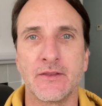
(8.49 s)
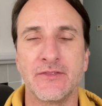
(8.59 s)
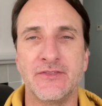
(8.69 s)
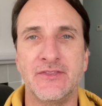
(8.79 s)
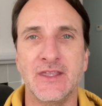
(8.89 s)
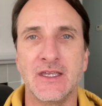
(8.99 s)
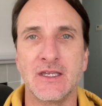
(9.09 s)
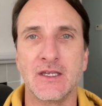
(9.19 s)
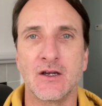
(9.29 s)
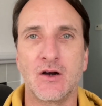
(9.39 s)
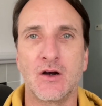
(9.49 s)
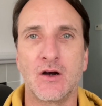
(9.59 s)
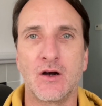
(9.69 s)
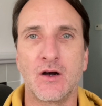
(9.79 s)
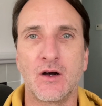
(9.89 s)
they
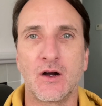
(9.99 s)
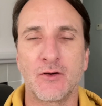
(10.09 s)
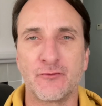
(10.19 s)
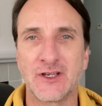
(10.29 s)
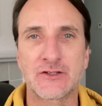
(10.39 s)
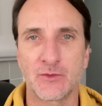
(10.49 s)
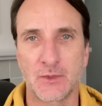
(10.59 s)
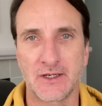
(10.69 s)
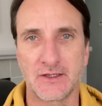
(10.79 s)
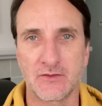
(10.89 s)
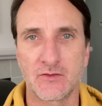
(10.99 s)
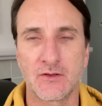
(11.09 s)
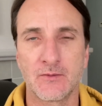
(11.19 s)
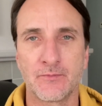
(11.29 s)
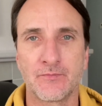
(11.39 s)
are victimized.
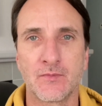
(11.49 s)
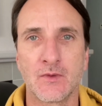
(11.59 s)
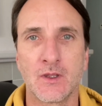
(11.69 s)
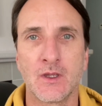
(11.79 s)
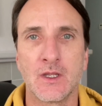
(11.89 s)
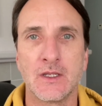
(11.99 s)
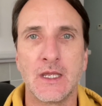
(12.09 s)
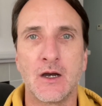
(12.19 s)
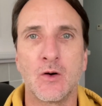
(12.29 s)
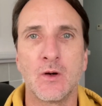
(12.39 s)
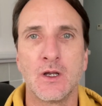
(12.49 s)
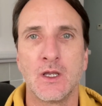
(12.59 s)
Now,